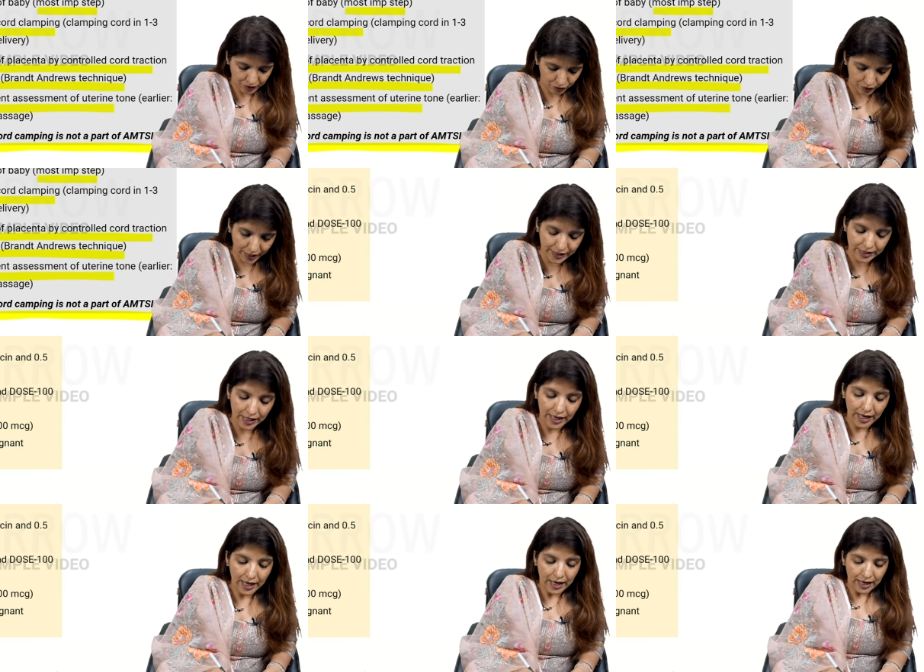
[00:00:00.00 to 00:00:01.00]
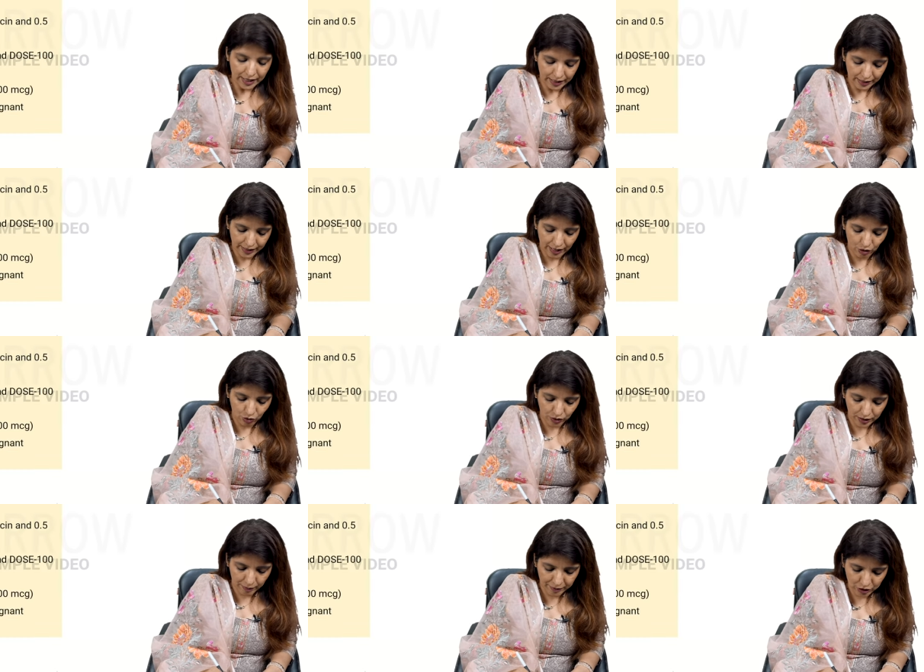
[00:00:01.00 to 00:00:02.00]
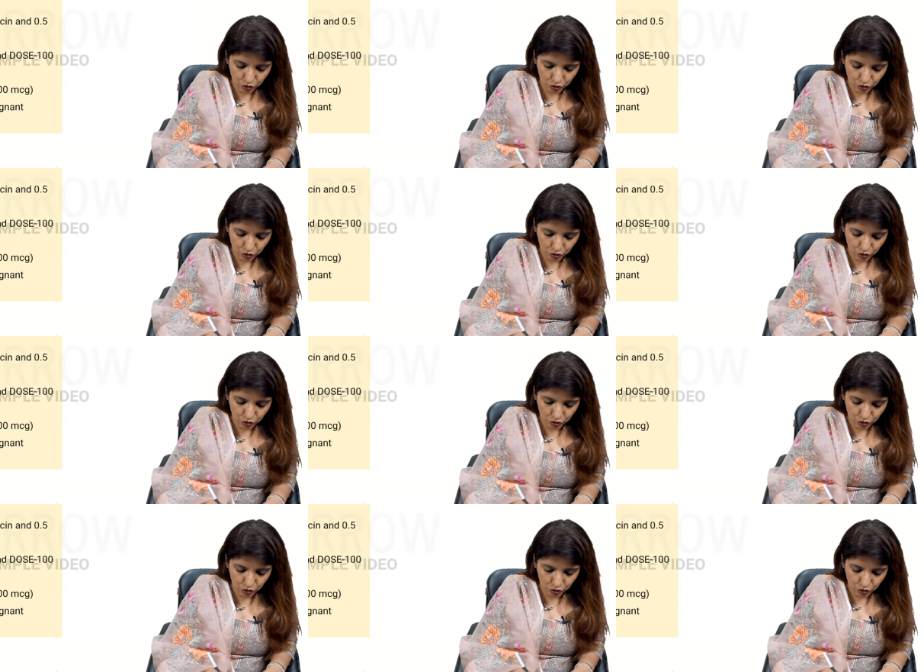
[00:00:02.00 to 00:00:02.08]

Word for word: right? Now, coming